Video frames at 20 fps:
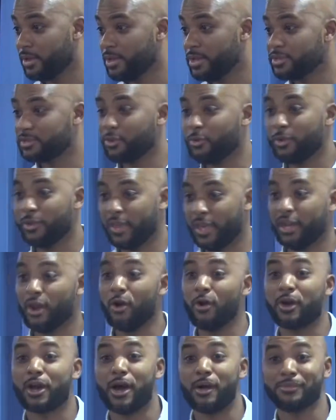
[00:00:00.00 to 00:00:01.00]
So when they
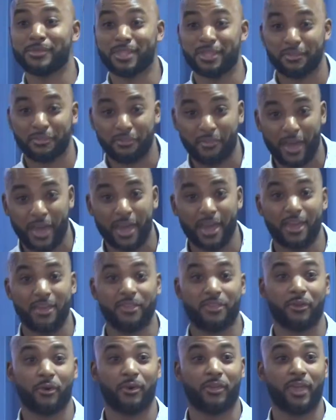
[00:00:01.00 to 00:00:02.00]
don't come to the
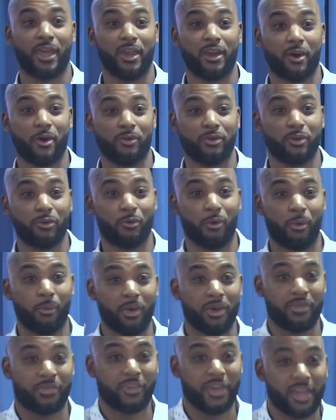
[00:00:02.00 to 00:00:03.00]
faith or they don't do what
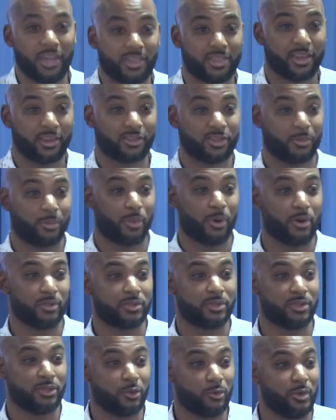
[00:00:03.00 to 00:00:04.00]
we think they're
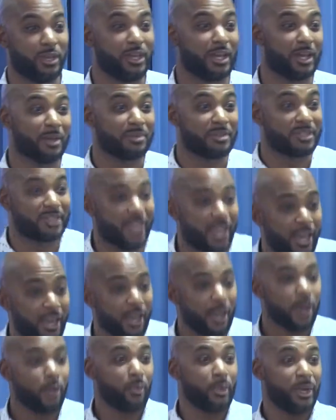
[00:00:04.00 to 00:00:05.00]
supposed to do, we get
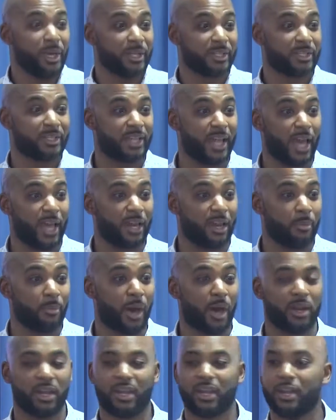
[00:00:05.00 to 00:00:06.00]
upset, we get sad
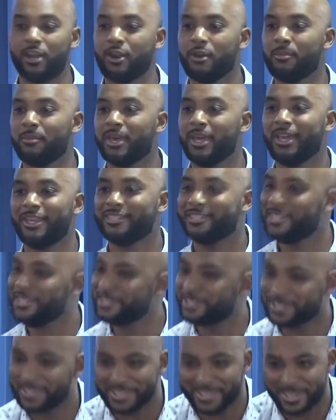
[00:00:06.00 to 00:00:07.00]
about it. Hear me,
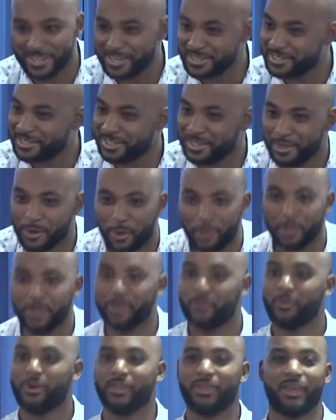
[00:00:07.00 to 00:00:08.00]
Jesus is the
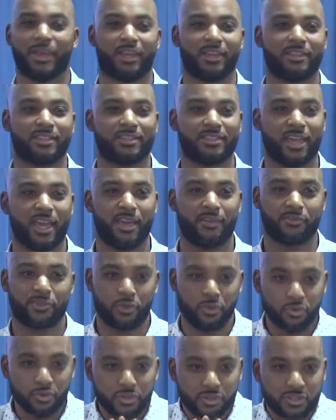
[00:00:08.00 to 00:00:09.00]
only one that can save. So
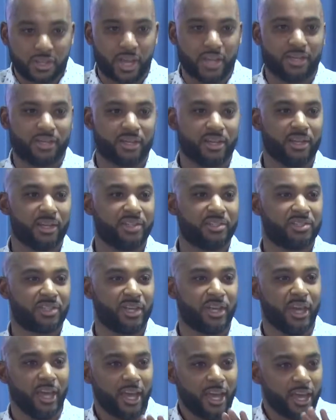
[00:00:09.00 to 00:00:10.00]
you stay
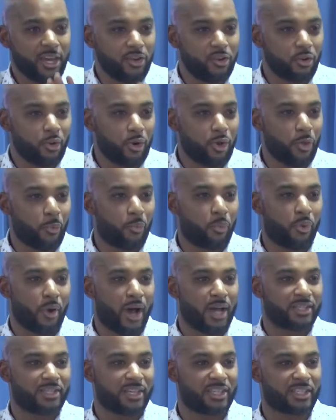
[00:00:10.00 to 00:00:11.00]
diligent, endure the
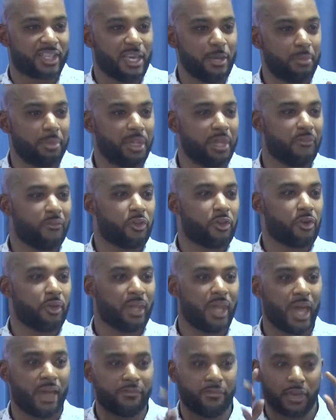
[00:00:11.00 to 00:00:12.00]
process, keep living your
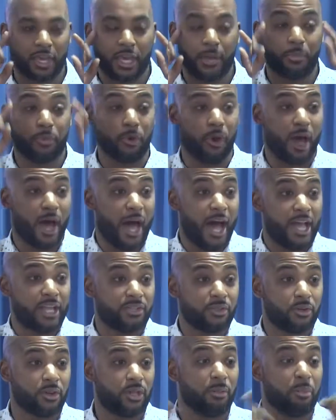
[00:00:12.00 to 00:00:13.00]
life, and keep your
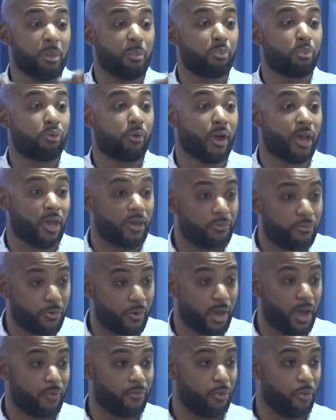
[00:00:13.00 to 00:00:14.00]
eyes on Him and pray
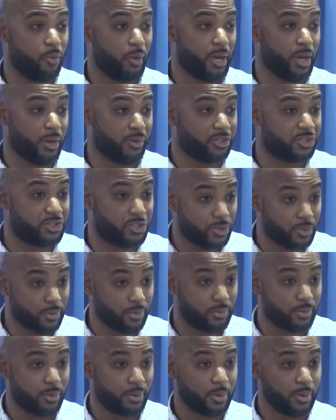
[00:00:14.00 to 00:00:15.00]
for everyone else too.